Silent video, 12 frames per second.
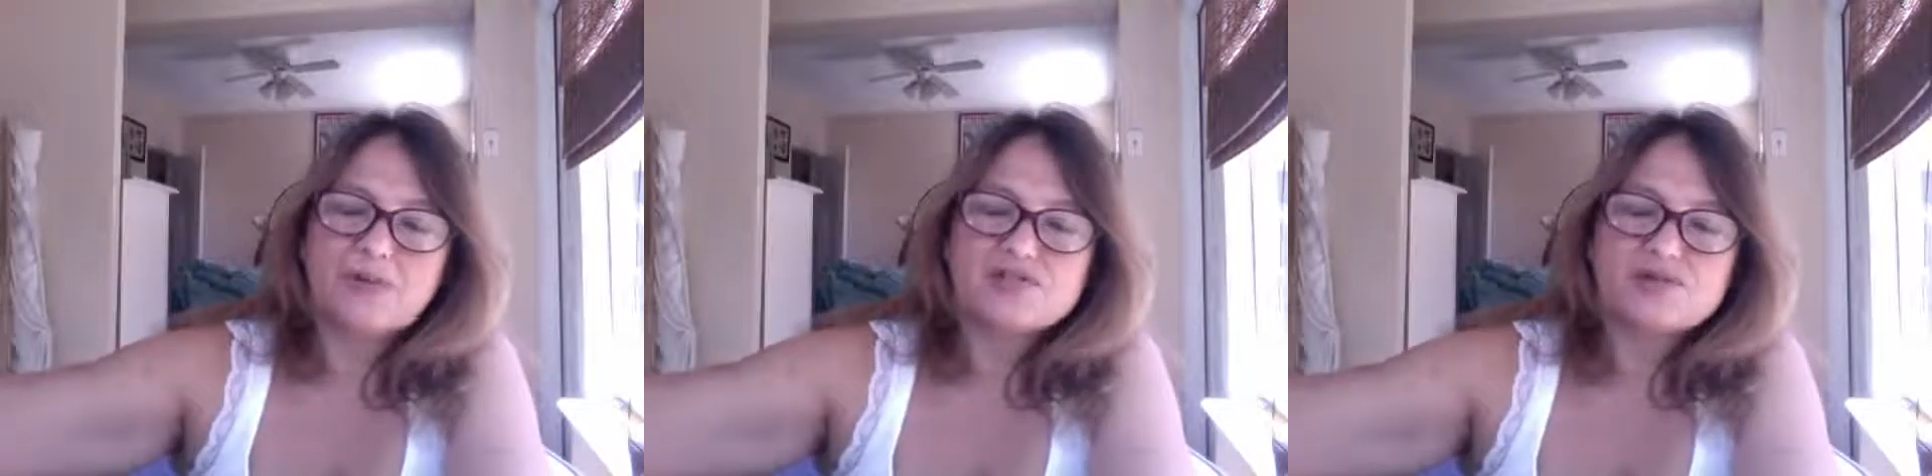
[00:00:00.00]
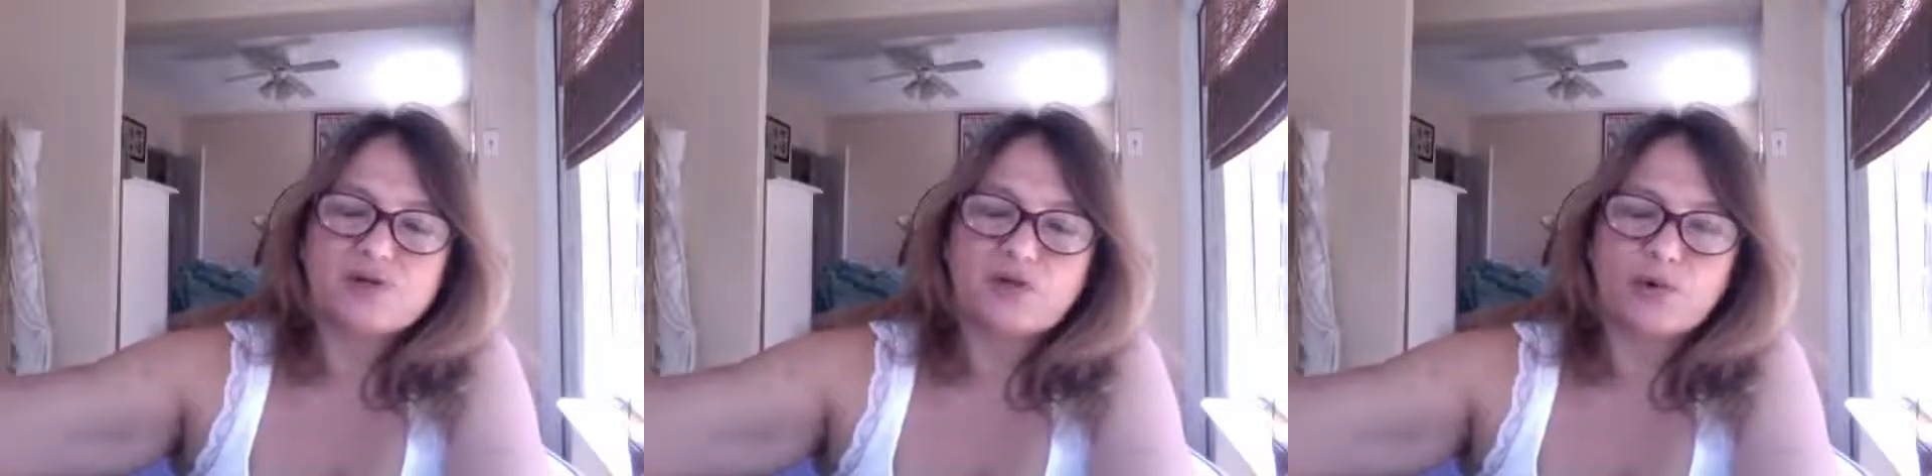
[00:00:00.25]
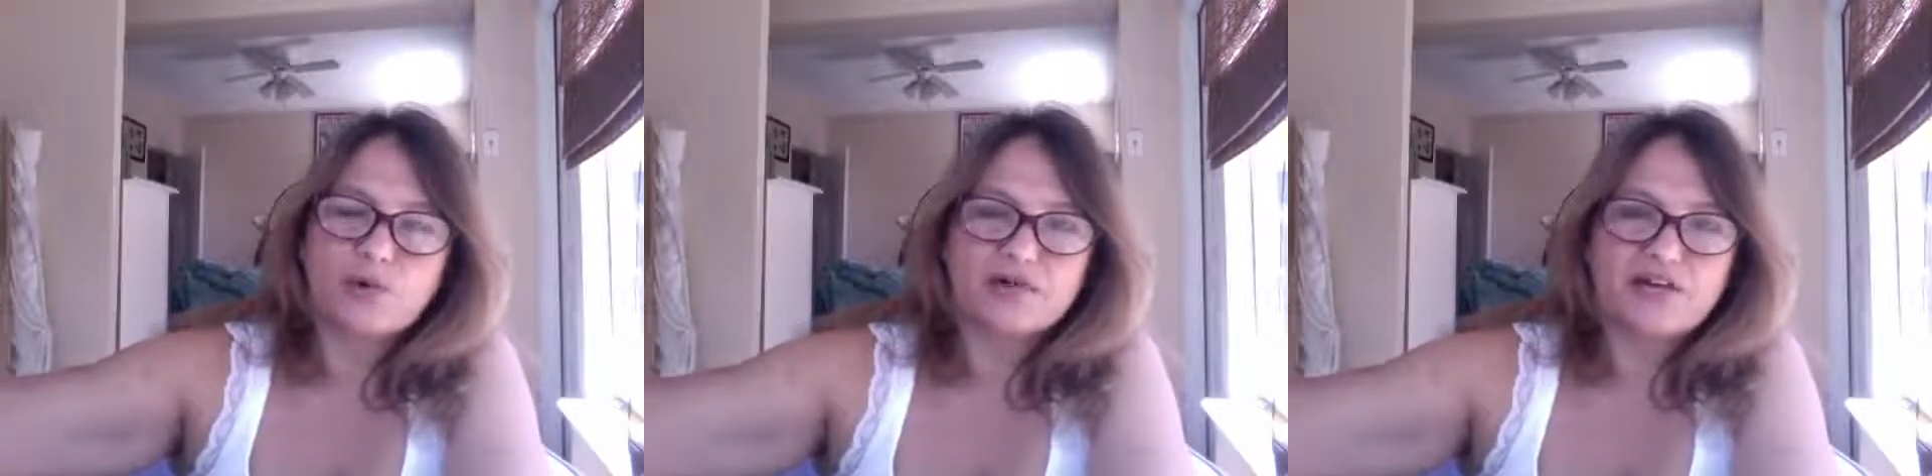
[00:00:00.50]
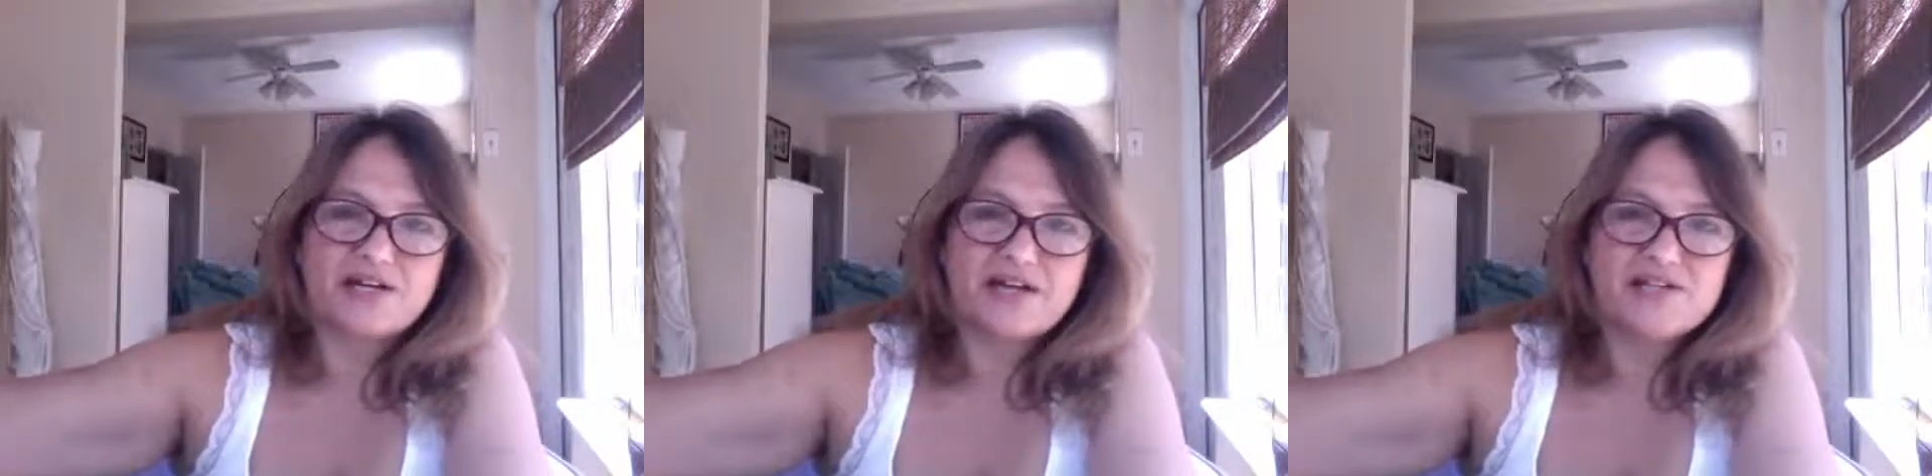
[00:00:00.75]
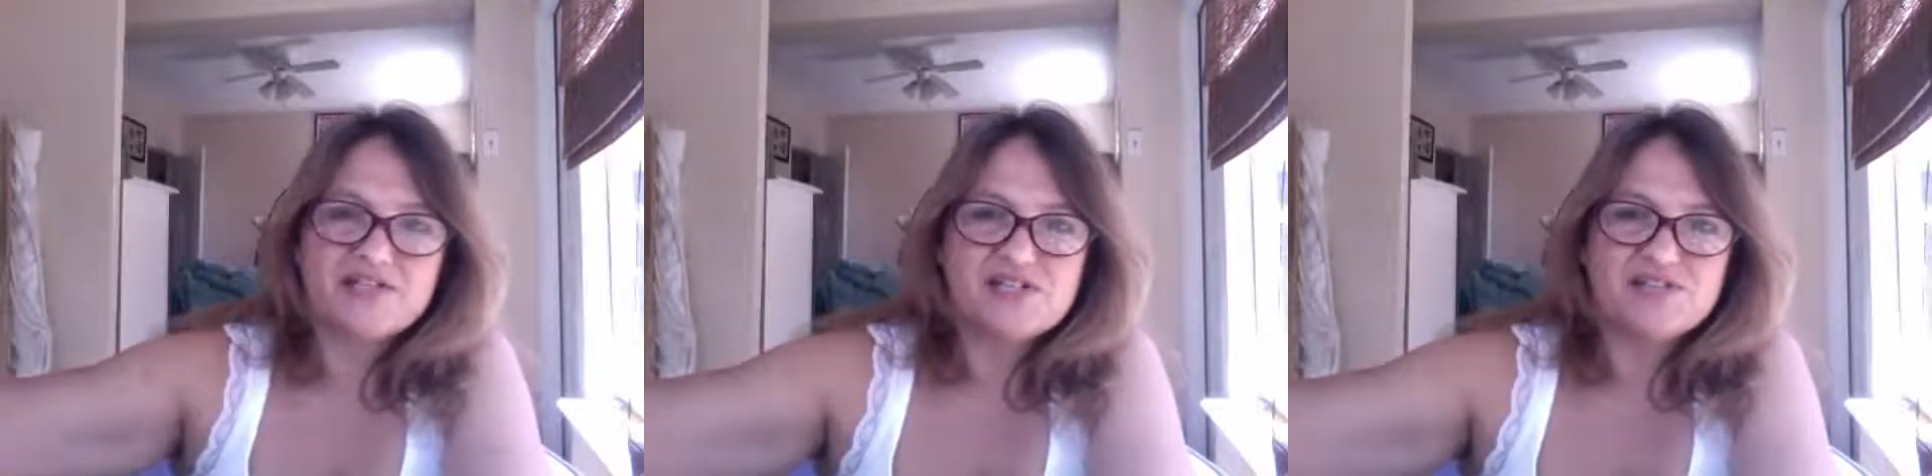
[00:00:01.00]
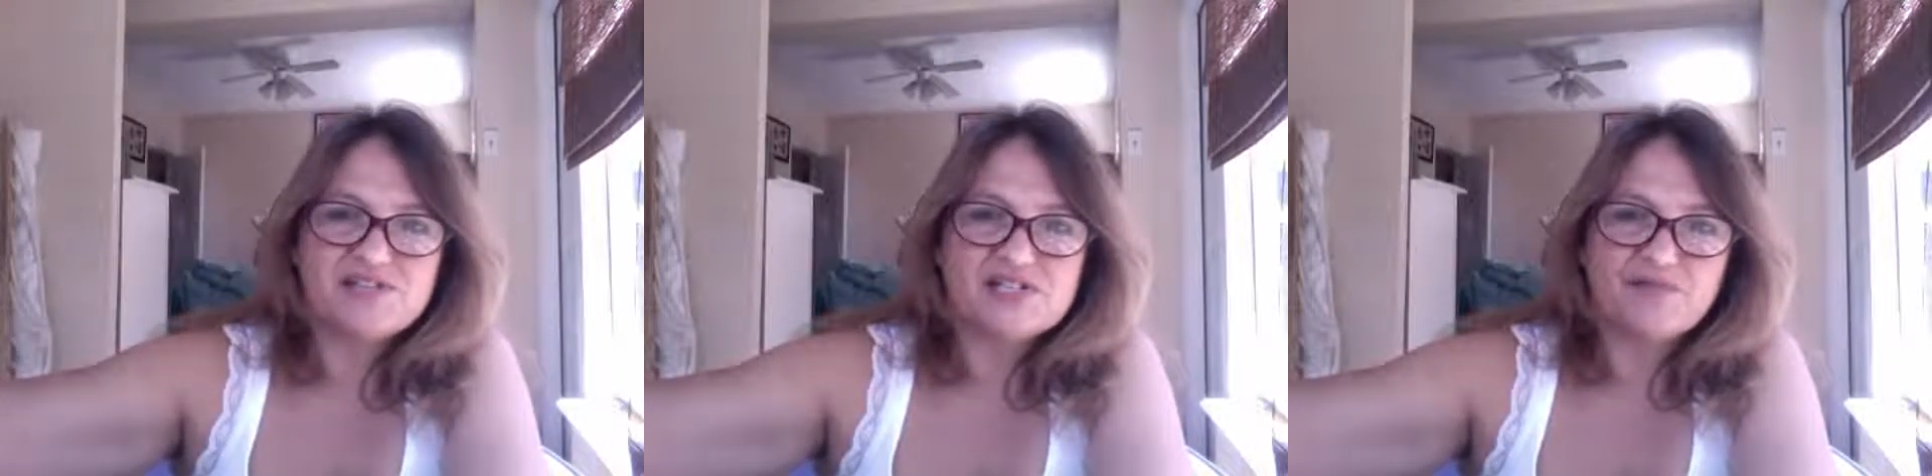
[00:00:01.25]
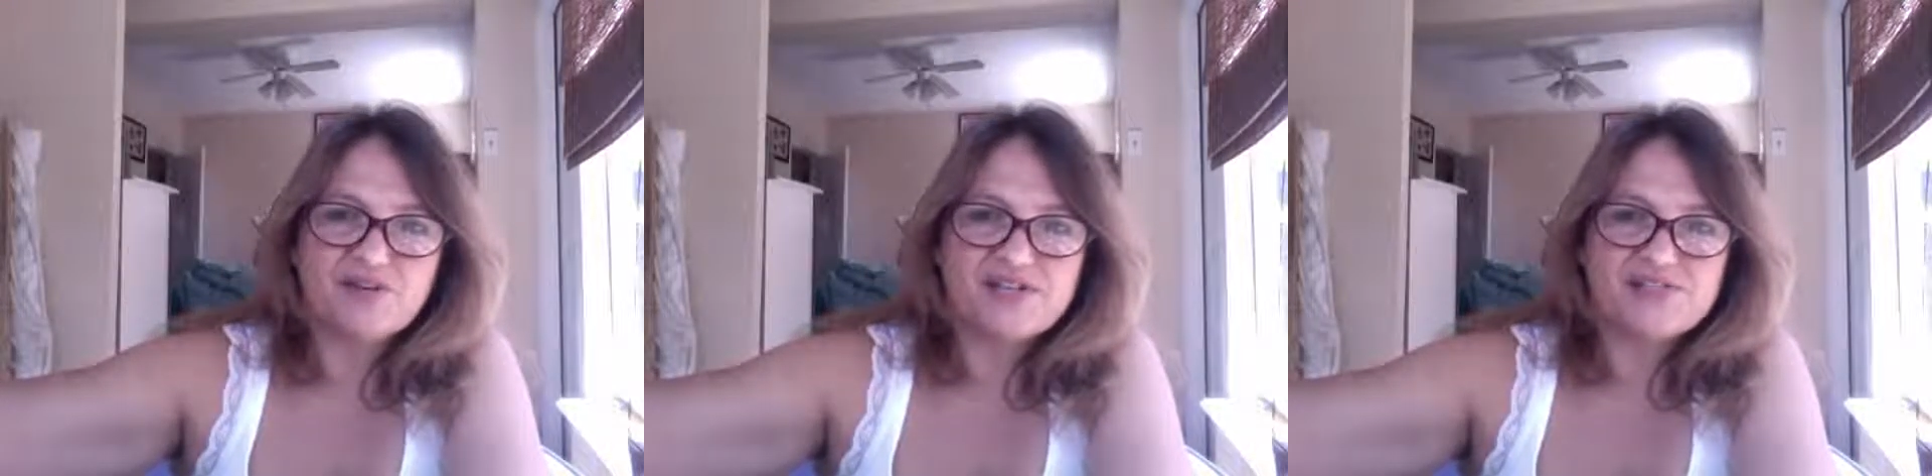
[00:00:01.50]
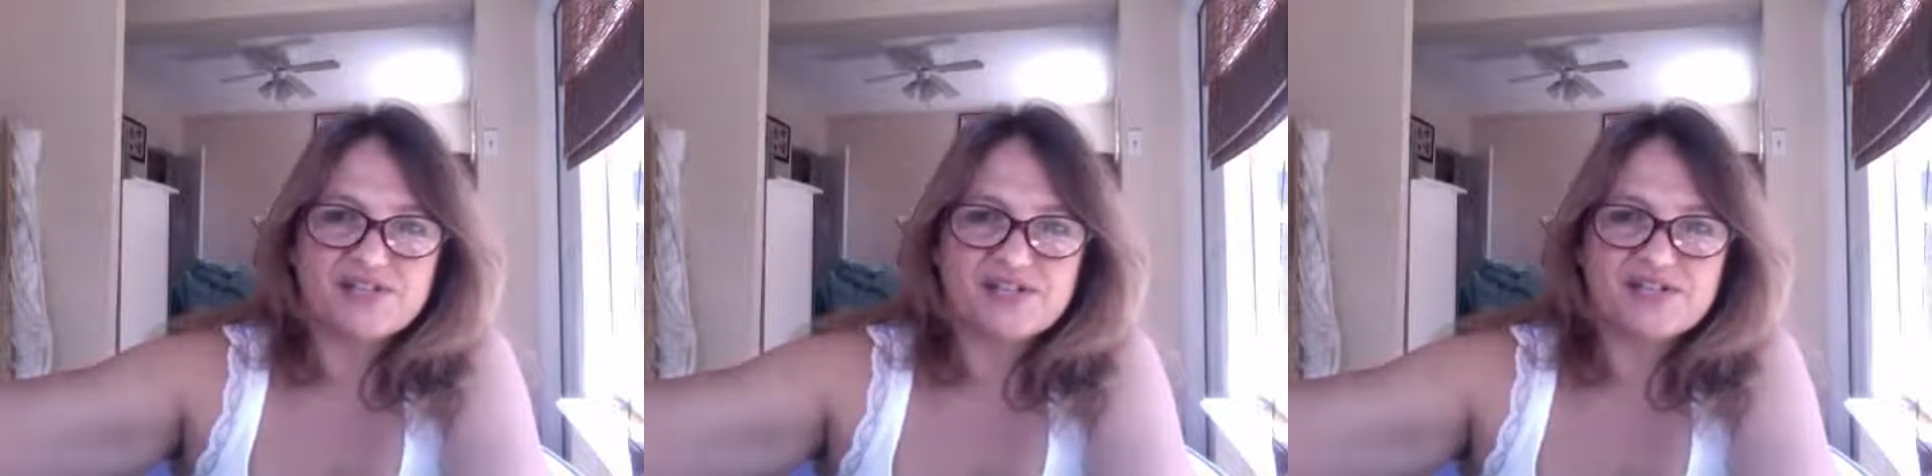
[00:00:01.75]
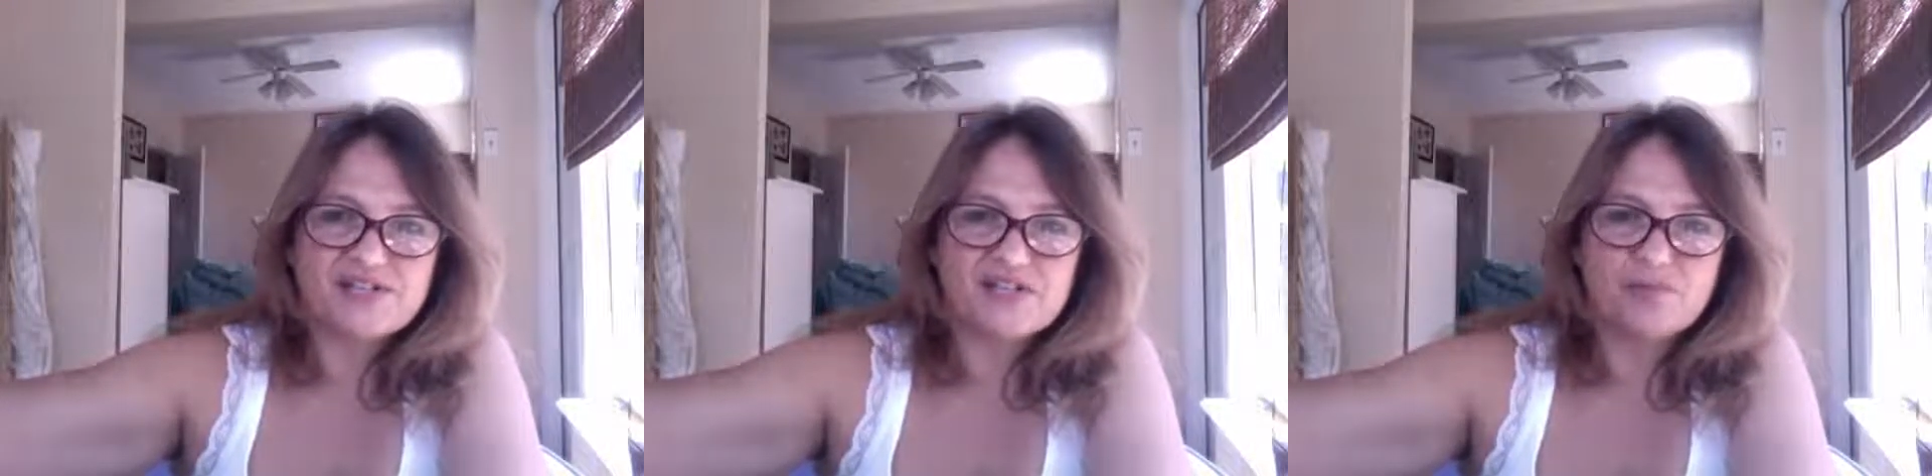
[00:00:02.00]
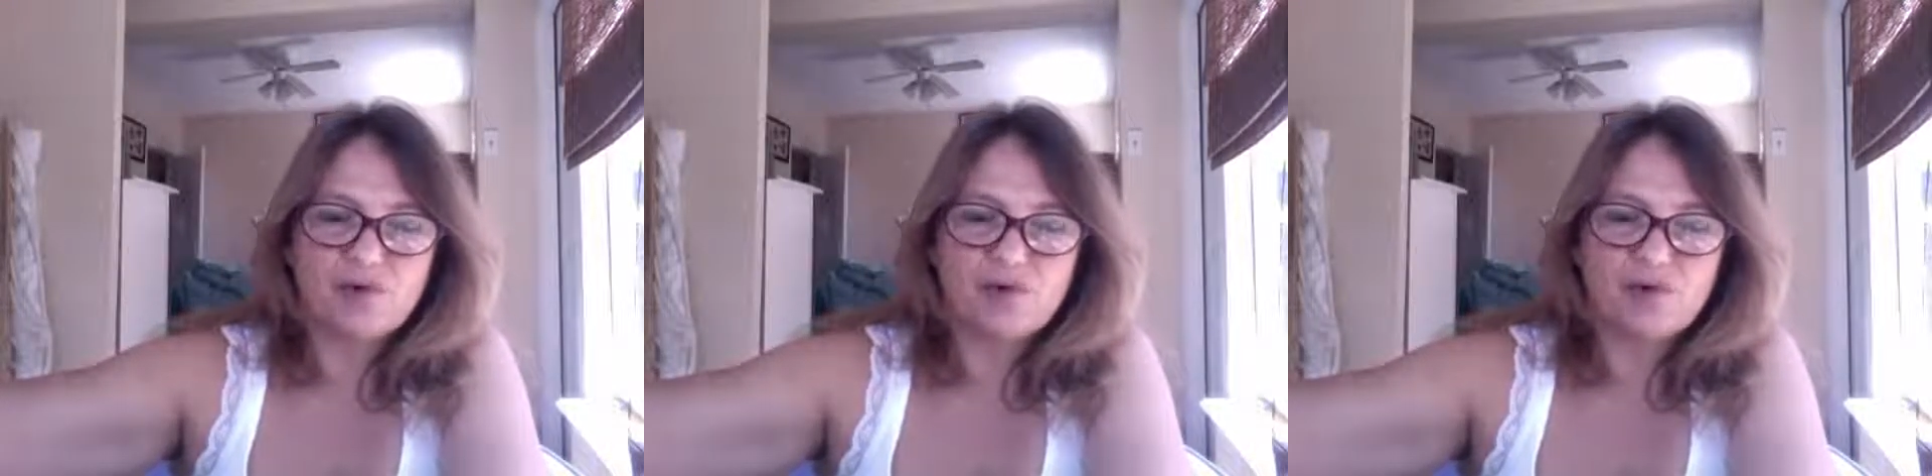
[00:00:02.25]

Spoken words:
recorded in 1976 and